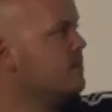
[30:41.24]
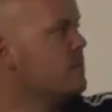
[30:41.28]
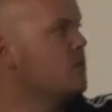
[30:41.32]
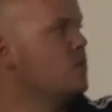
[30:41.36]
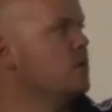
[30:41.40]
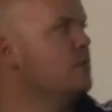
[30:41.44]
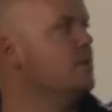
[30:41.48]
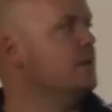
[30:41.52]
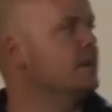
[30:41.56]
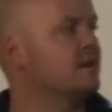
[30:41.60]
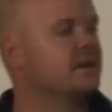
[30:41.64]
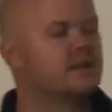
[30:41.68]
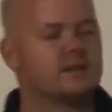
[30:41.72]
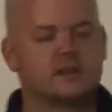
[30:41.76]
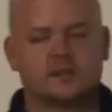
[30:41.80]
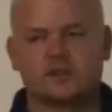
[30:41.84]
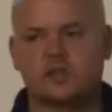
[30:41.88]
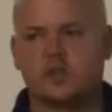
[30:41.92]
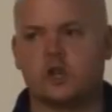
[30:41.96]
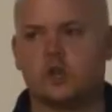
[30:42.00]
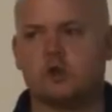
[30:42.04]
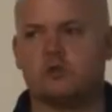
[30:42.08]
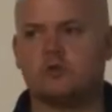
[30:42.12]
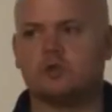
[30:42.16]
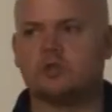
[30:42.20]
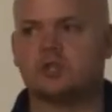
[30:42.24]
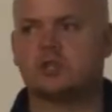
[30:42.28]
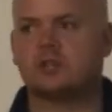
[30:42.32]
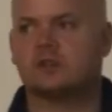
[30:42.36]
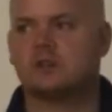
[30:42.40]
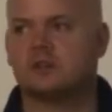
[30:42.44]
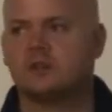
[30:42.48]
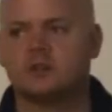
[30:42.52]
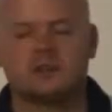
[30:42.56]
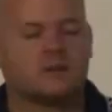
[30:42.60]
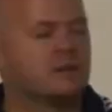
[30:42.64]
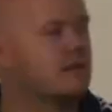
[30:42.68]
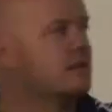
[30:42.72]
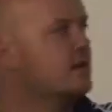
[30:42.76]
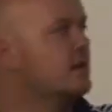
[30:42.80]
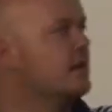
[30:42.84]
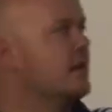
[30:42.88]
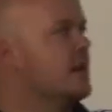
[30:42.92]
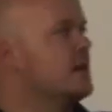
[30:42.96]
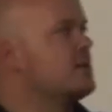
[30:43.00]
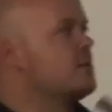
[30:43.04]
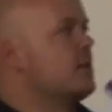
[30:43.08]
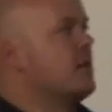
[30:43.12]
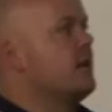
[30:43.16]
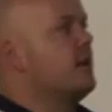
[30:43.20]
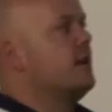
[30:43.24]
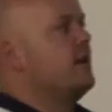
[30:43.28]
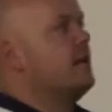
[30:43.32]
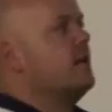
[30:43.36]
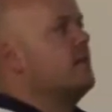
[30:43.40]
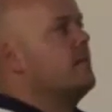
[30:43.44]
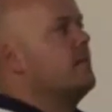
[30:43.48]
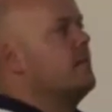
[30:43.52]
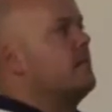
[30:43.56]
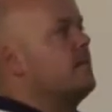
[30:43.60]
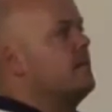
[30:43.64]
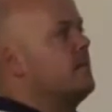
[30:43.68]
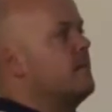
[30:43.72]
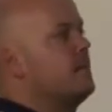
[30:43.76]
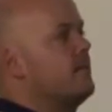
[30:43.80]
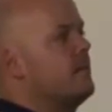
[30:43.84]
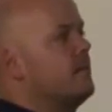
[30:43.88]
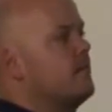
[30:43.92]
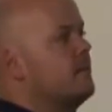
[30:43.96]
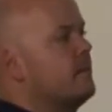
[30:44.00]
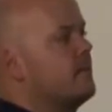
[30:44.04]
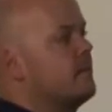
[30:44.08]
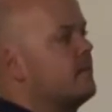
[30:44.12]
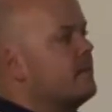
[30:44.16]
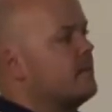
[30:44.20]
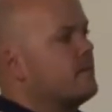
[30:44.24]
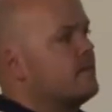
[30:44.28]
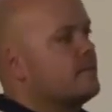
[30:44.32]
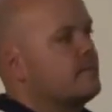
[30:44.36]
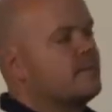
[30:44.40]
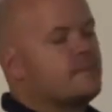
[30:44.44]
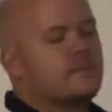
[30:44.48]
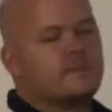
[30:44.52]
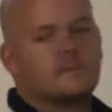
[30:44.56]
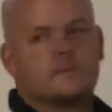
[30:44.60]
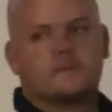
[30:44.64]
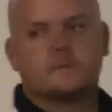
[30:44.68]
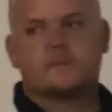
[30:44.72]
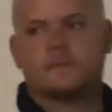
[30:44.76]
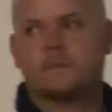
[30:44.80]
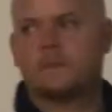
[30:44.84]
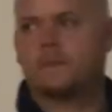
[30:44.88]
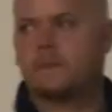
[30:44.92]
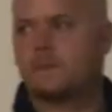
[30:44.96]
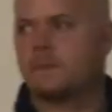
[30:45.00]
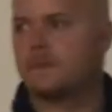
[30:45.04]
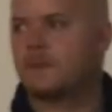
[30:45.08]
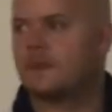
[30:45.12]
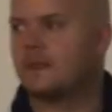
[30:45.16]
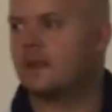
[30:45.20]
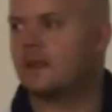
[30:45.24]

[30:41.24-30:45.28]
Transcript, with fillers: Movement. It's huge. Next one. The bone density.